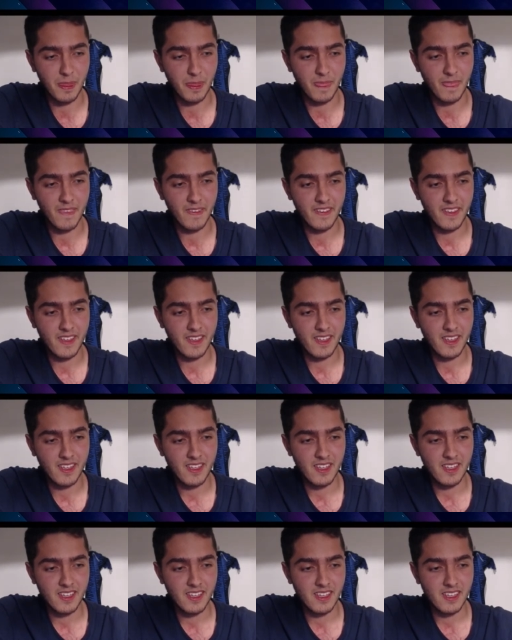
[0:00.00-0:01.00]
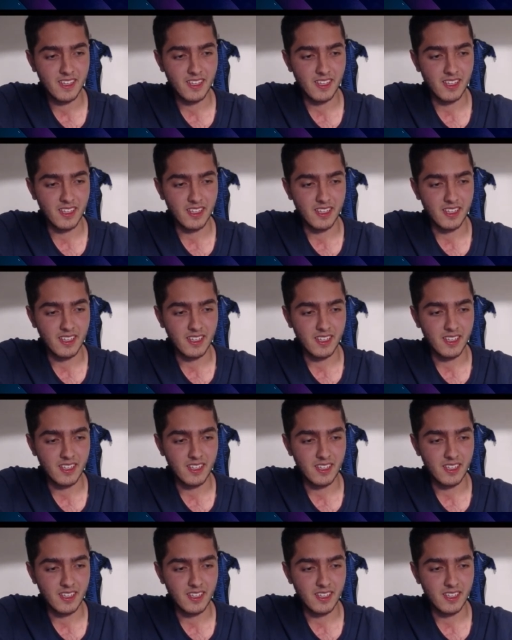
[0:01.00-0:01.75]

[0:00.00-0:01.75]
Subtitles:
Nothing is said.